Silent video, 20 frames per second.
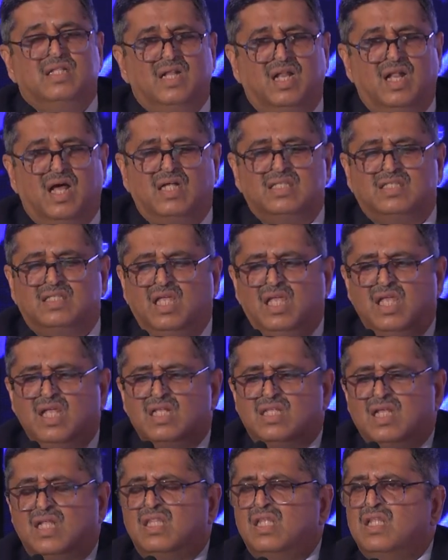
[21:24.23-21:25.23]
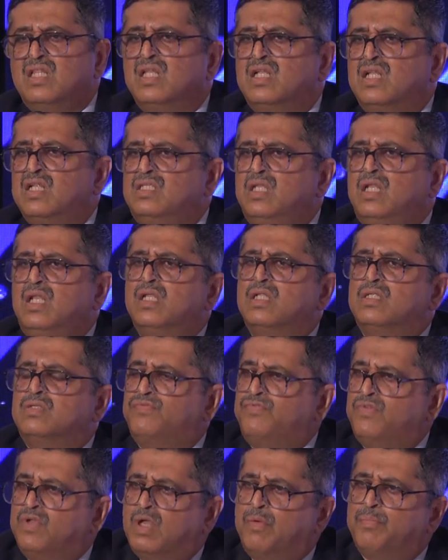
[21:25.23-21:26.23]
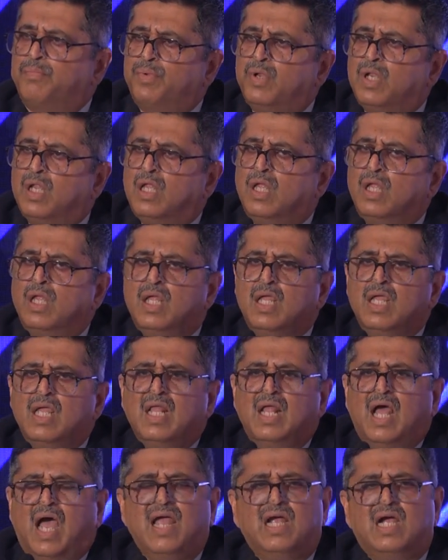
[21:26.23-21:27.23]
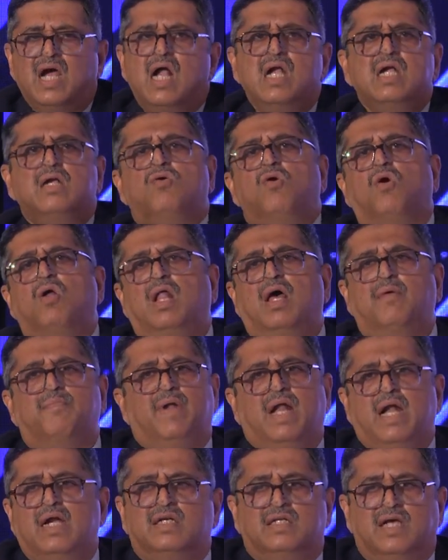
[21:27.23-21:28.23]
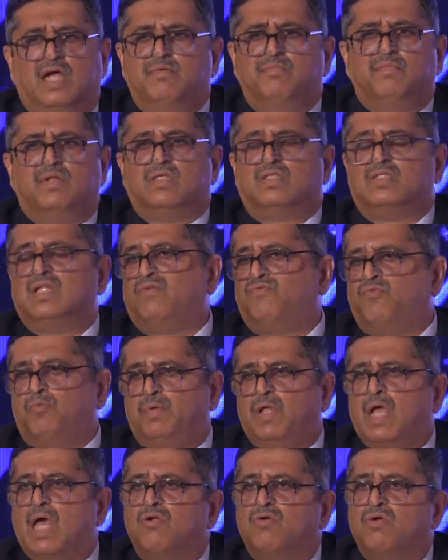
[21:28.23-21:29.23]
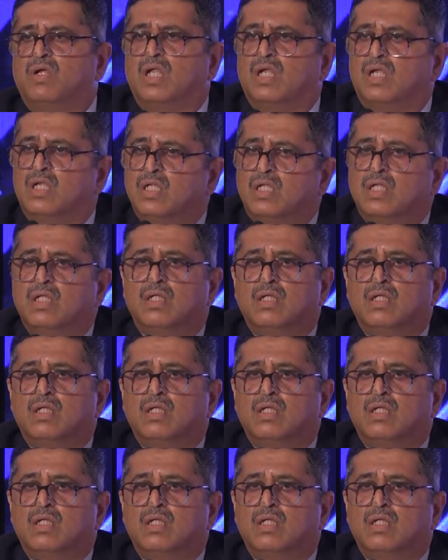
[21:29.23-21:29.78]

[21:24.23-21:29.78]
Last thing is, I think, the resilience of the company. I can't call our brand timeless. That would be arrogant.